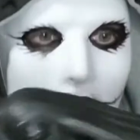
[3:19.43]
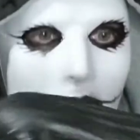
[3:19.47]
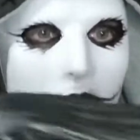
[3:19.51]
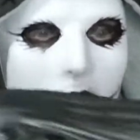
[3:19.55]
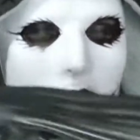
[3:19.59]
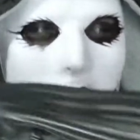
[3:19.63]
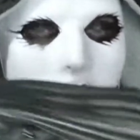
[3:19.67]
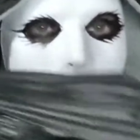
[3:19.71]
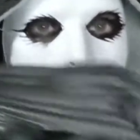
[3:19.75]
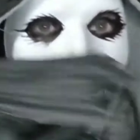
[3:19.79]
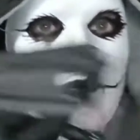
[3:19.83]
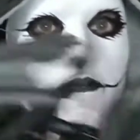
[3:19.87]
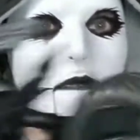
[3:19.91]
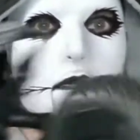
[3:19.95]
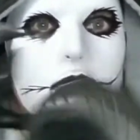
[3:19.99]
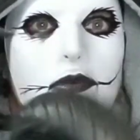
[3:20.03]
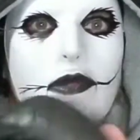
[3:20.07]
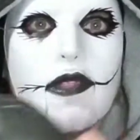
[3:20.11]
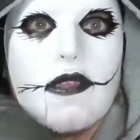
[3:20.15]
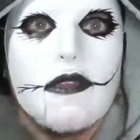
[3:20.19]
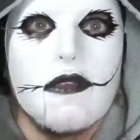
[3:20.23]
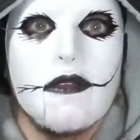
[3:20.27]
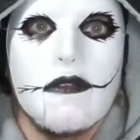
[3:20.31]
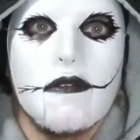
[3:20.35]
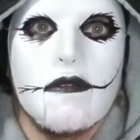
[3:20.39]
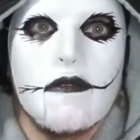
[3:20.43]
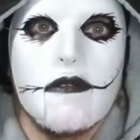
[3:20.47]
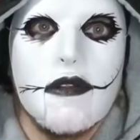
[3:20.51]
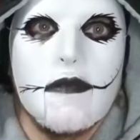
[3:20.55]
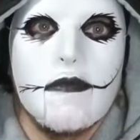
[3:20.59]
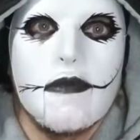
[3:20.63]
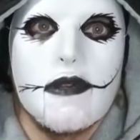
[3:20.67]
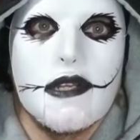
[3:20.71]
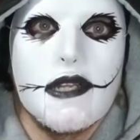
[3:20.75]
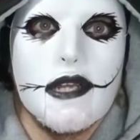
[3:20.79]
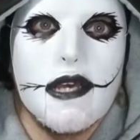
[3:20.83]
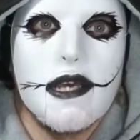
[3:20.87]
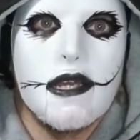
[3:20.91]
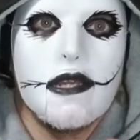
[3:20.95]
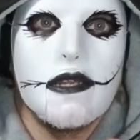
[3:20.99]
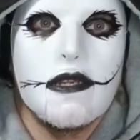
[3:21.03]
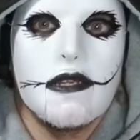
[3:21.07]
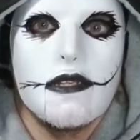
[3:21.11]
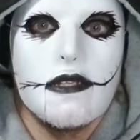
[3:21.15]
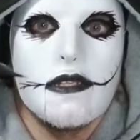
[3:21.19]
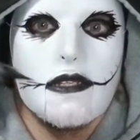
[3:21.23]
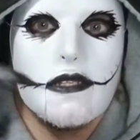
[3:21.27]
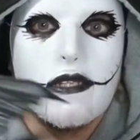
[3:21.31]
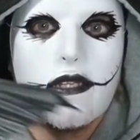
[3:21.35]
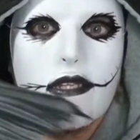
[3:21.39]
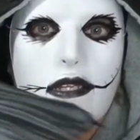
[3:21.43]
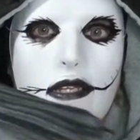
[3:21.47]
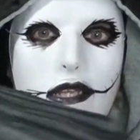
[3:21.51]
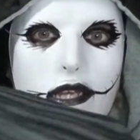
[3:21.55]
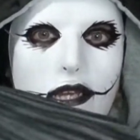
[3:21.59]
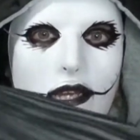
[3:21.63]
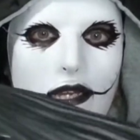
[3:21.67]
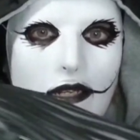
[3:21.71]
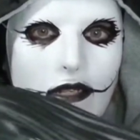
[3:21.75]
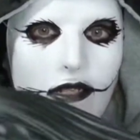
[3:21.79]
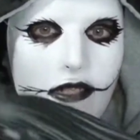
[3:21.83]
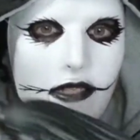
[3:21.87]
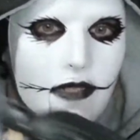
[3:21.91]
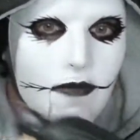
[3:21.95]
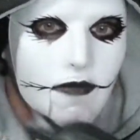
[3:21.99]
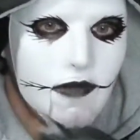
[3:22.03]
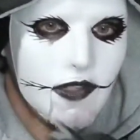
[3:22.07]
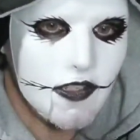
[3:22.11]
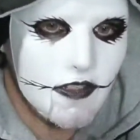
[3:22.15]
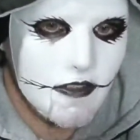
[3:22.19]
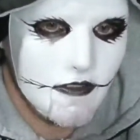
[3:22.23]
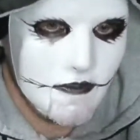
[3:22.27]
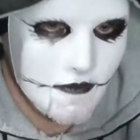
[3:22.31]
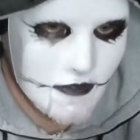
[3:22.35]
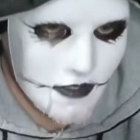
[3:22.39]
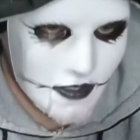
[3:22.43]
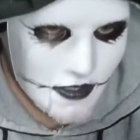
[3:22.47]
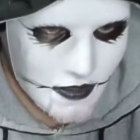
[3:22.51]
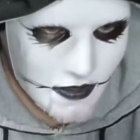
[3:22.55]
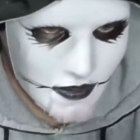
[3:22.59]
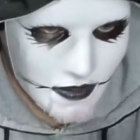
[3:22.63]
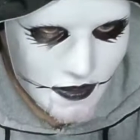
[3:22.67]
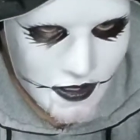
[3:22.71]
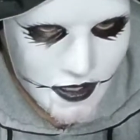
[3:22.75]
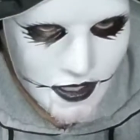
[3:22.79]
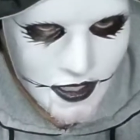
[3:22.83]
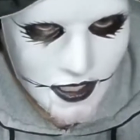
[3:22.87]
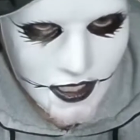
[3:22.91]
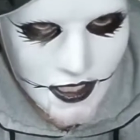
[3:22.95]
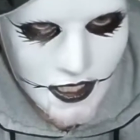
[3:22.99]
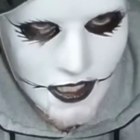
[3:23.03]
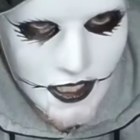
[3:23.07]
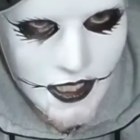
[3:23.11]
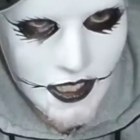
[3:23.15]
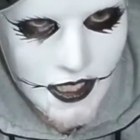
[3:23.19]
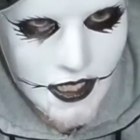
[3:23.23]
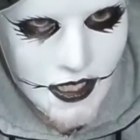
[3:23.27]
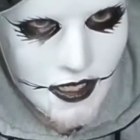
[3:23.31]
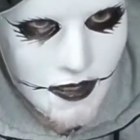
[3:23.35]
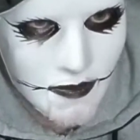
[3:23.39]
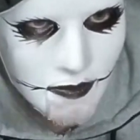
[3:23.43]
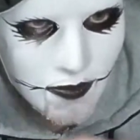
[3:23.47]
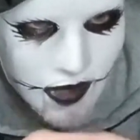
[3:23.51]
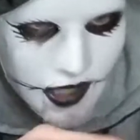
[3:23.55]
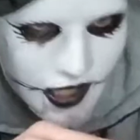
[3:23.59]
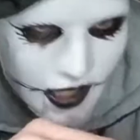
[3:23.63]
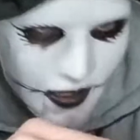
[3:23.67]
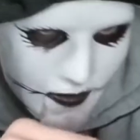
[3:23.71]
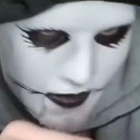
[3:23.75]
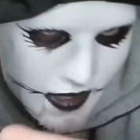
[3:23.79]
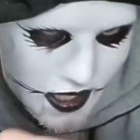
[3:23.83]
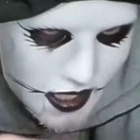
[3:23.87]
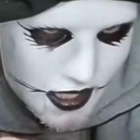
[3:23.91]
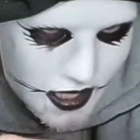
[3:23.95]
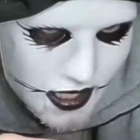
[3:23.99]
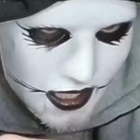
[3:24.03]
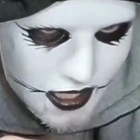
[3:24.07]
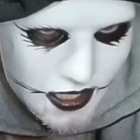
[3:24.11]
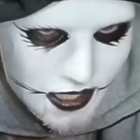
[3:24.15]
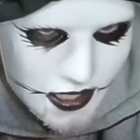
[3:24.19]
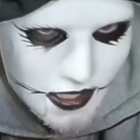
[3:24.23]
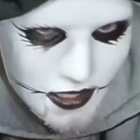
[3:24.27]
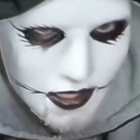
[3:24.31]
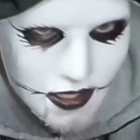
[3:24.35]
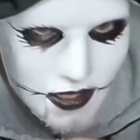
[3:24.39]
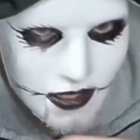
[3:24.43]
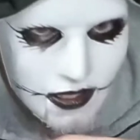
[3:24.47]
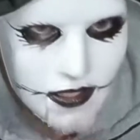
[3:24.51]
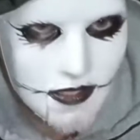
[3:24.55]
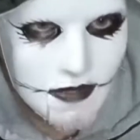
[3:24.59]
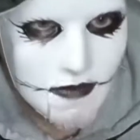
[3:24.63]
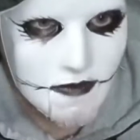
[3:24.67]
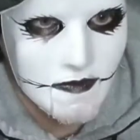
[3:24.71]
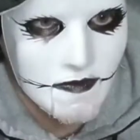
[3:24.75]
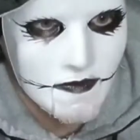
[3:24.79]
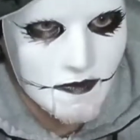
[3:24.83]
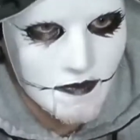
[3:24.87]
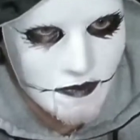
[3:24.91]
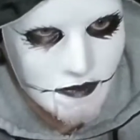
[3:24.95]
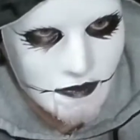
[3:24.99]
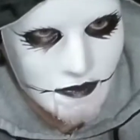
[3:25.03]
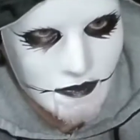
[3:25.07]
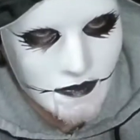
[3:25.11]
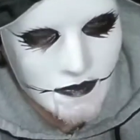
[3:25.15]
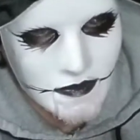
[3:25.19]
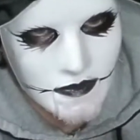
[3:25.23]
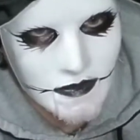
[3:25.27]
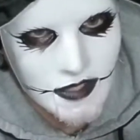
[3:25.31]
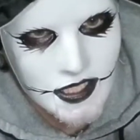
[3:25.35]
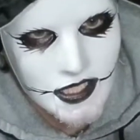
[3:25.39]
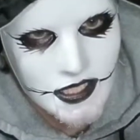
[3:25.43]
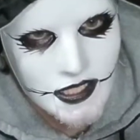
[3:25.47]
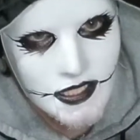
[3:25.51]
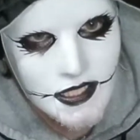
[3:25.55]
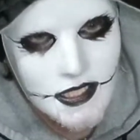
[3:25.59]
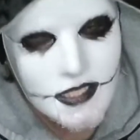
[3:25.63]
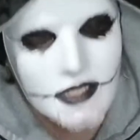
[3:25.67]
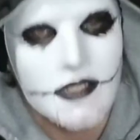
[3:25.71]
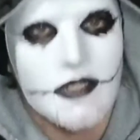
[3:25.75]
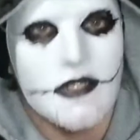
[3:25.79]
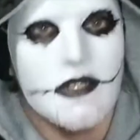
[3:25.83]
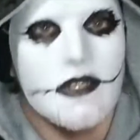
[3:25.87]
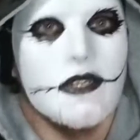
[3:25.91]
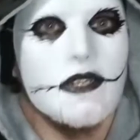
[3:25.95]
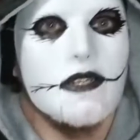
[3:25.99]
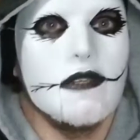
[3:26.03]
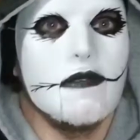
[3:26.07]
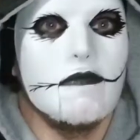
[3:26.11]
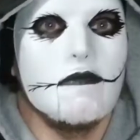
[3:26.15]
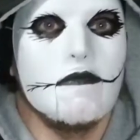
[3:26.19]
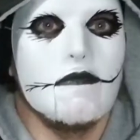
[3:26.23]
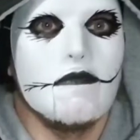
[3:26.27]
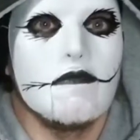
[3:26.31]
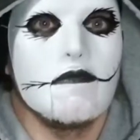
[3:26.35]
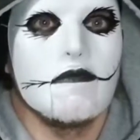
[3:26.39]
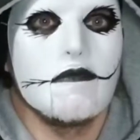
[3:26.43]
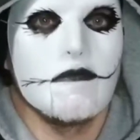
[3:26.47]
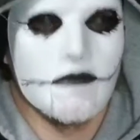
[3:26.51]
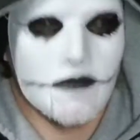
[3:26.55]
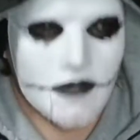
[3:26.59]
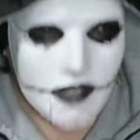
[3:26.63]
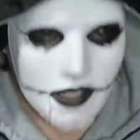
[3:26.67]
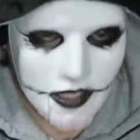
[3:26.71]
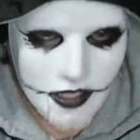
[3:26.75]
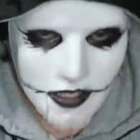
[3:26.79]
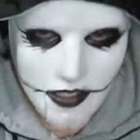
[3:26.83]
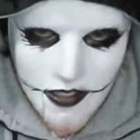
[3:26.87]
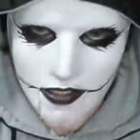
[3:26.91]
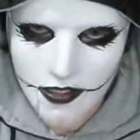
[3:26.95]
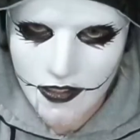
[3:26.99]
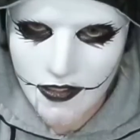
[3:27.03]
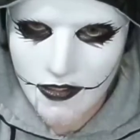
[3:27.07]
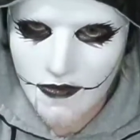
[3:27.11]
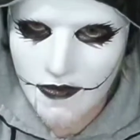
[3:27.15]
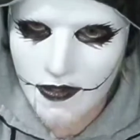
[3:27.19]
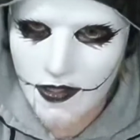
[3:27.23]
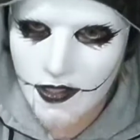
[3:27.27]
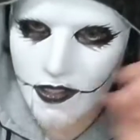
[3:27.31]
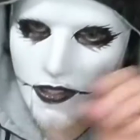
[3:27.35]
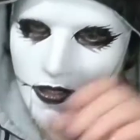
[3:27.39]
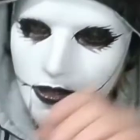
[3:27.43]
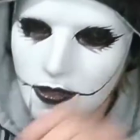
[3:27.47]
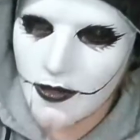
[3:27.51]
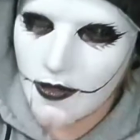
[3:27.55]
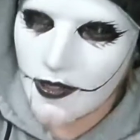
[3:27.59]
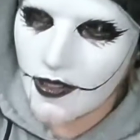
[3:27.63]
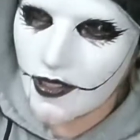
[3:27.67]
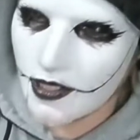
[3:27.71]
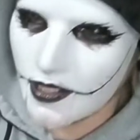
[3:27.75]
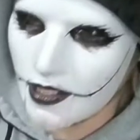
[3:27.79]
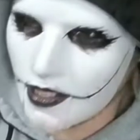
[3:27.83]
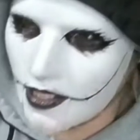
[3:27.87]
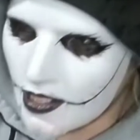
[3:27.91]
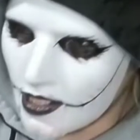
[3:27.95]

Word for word: But rubber tires, they actually move, so playability is awesome. Sits on it. Looks real cool.